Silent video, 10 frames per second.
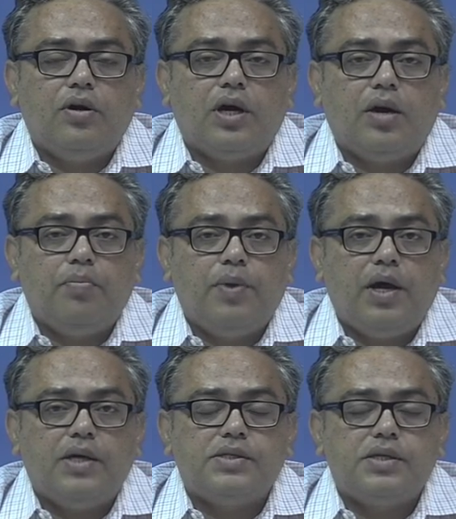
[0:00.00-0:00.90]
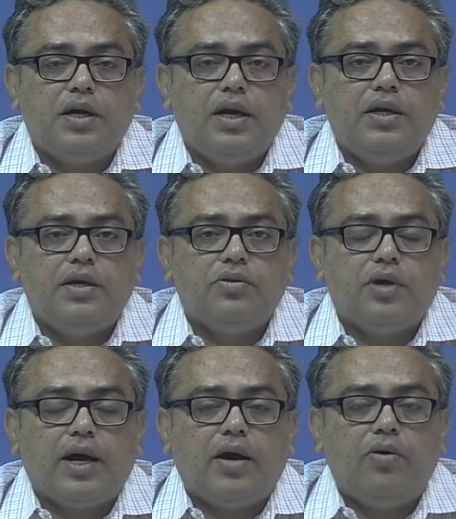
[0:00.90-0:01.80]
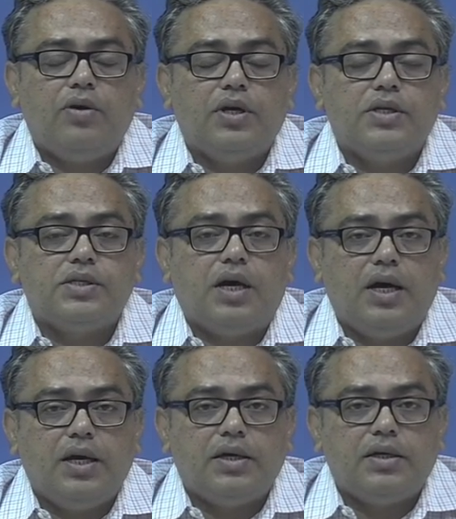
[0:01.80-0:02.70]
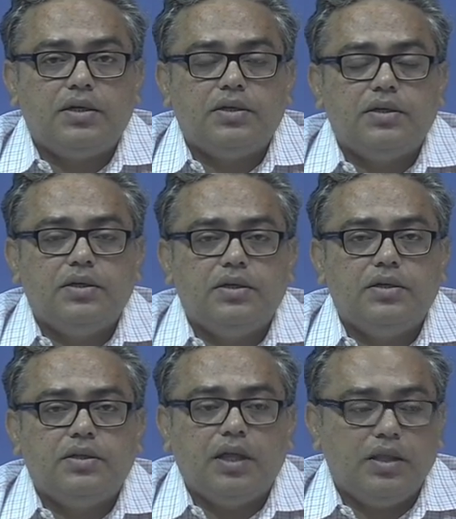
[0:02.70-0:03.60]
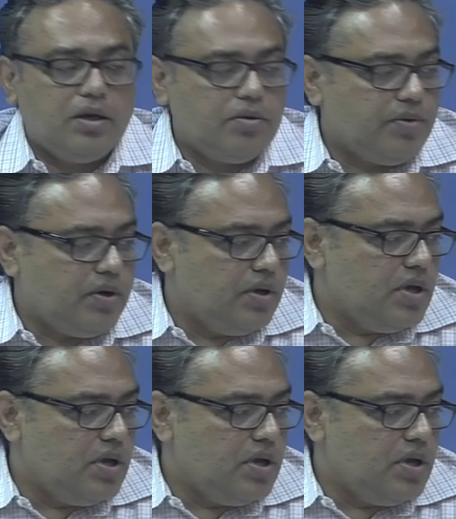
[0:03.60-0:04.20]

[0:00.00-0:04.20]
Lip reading: compliance relating to the accounting is higher than that of a